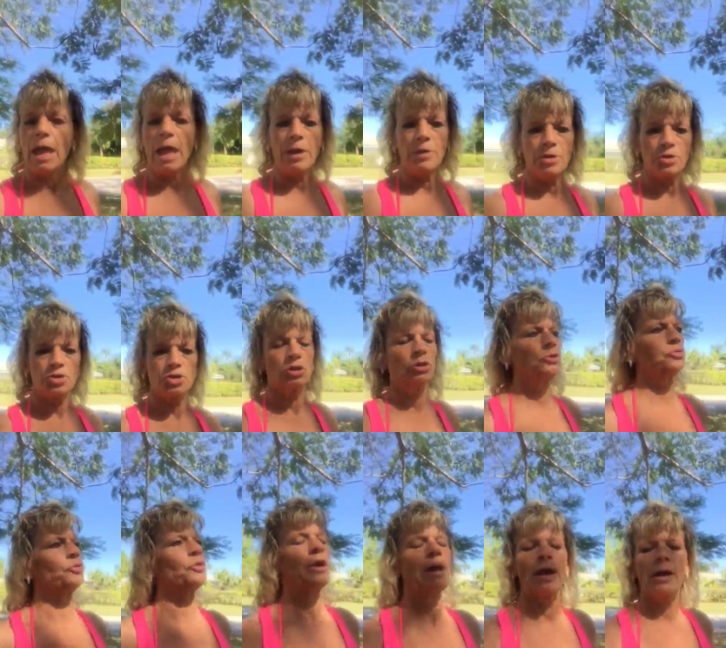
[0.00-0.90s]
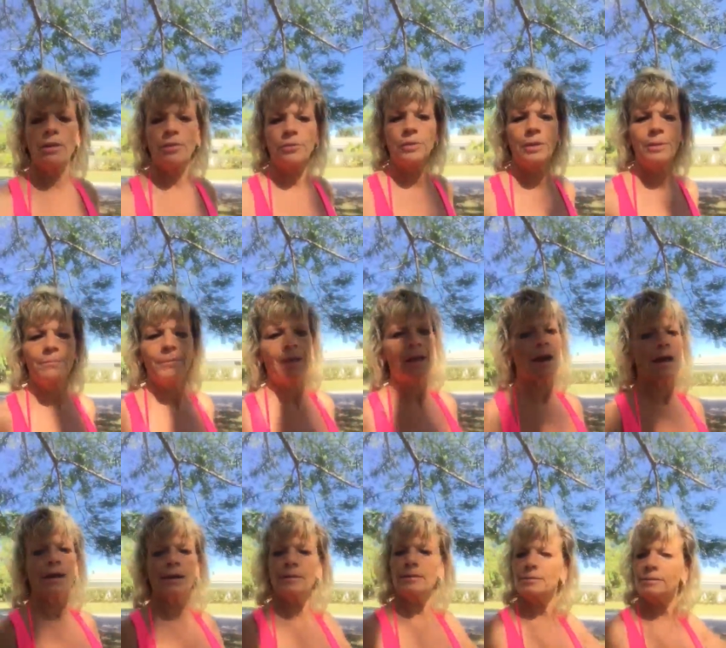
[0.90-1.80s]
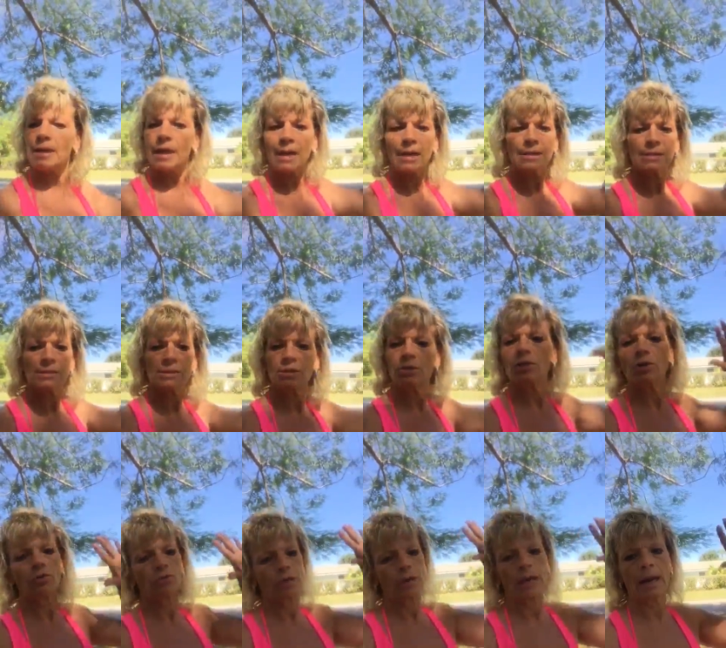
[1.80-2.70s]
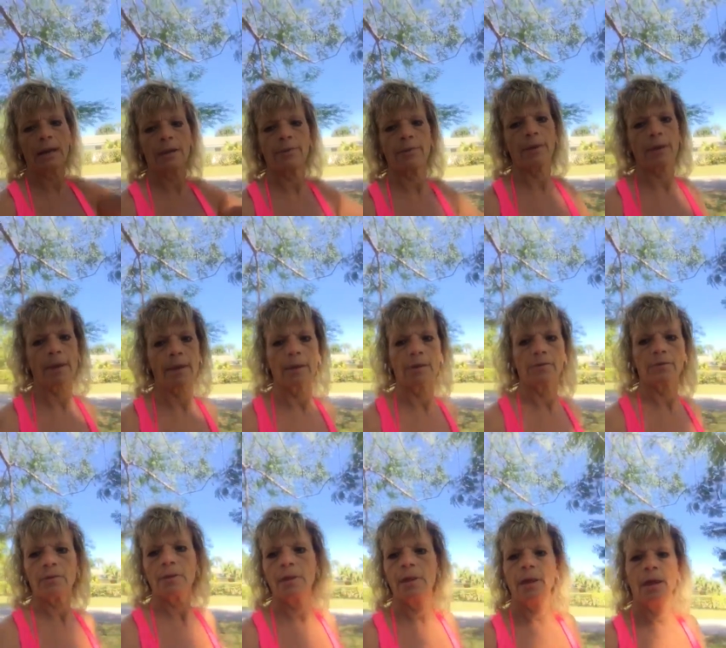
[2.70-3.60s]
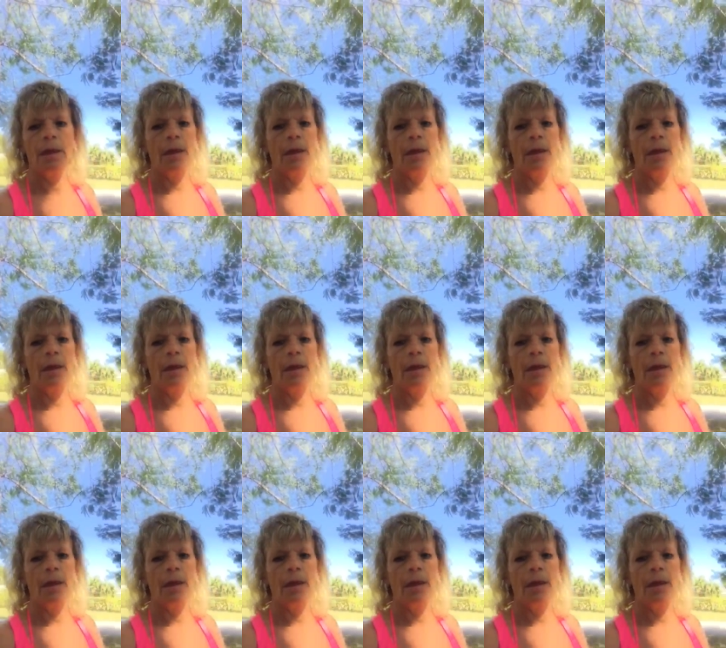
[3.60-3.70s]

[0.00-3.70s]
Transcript: and your children are healthy, guys, you don't need anything else.